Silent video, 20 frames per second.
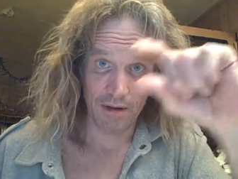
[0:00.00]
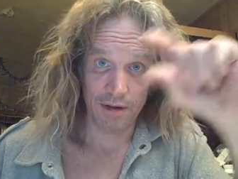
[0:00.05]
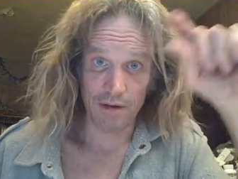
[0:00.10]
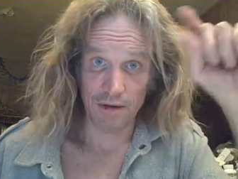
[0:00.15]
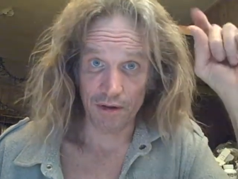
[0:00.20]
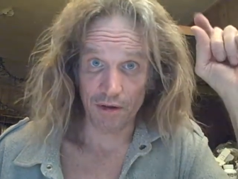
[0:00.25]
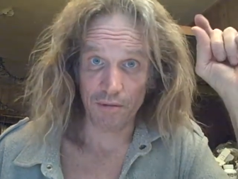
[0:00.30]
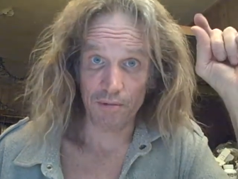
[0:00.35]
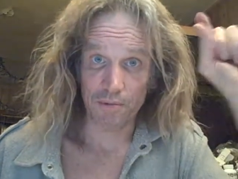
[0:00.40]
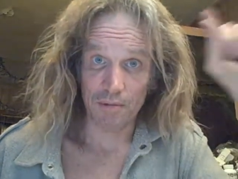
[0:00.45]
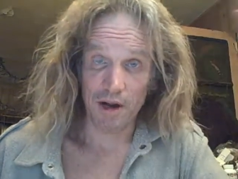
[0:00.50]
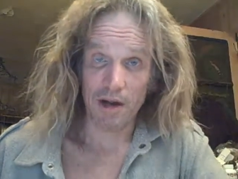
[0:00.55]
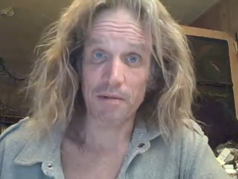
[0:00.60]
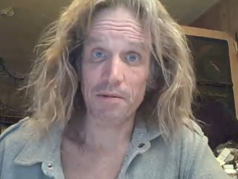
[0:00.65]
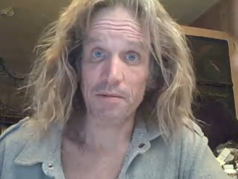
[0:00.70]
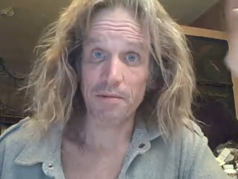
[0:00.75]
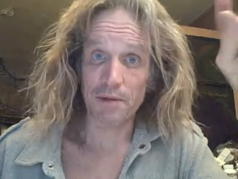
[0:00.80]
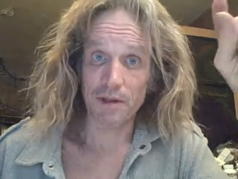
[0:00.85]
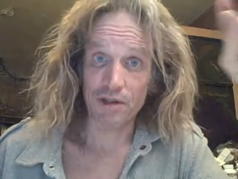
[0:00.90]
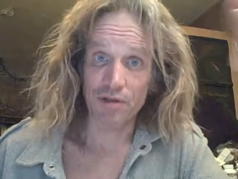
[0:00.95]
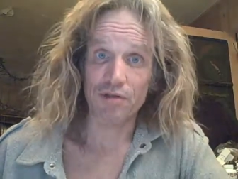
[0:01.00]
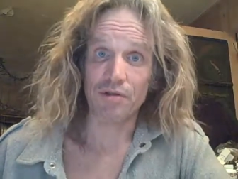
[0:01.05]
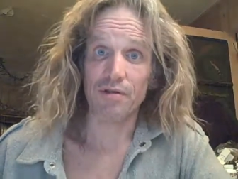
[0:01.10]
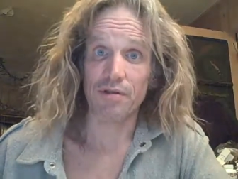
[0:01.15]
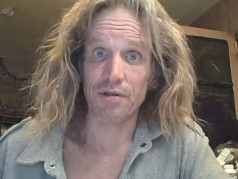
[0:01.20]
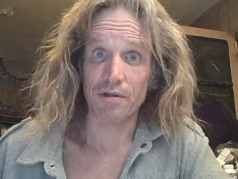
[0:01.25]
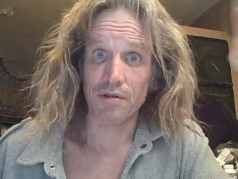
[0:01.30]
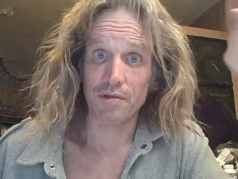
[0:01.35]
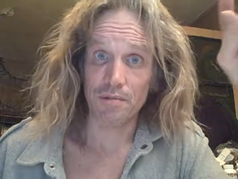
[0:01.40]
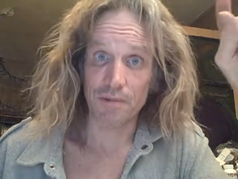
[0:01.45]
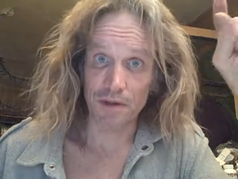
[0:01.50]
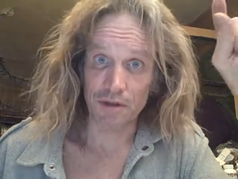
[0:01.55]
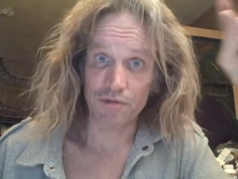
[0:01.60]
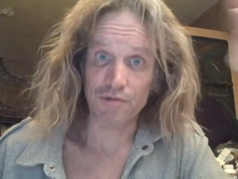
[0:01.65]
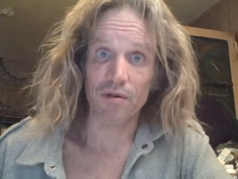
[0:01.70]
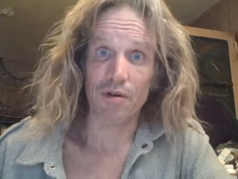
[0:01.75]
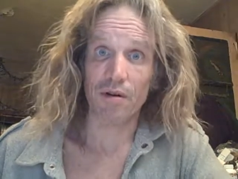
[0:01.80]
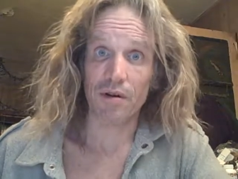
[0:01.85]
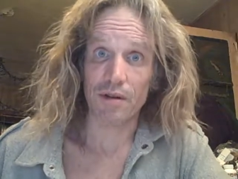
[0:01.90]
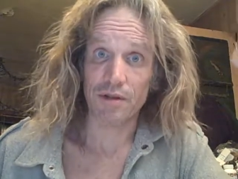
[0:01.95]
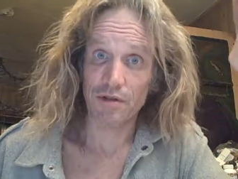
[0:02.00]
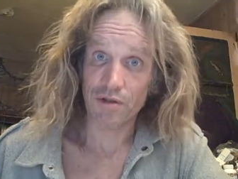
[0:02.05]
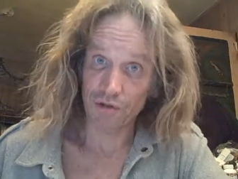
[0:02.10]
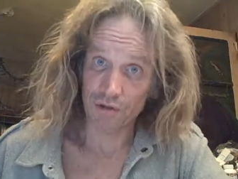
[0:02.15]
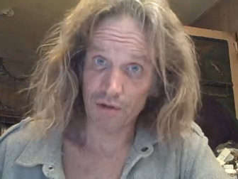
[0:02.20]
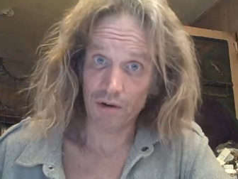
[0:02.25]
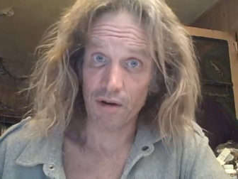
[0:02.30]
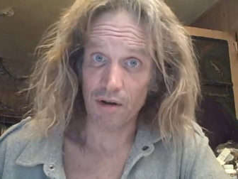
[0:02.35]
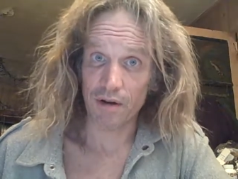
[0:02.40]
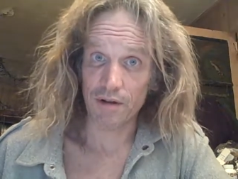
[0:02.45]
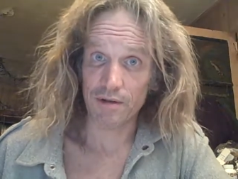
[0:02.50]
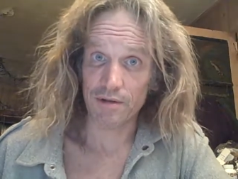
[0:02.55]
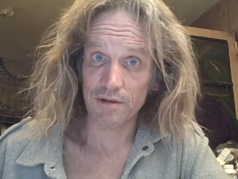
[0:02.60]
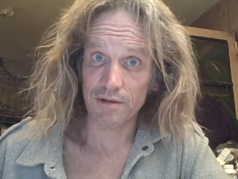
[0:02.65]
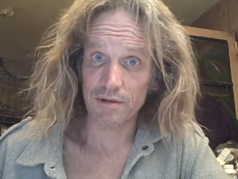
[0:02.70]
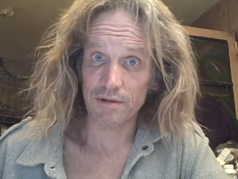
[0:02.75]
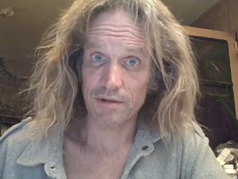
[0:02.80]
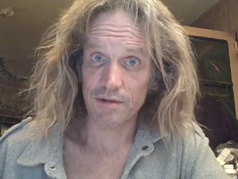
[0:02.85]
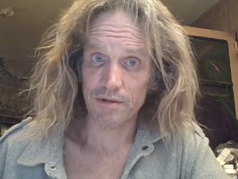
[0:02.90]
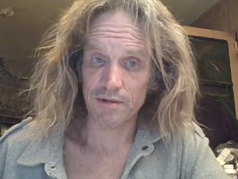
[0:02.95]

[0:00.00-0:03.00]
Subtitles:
then you probably shouldn't be drawing straws.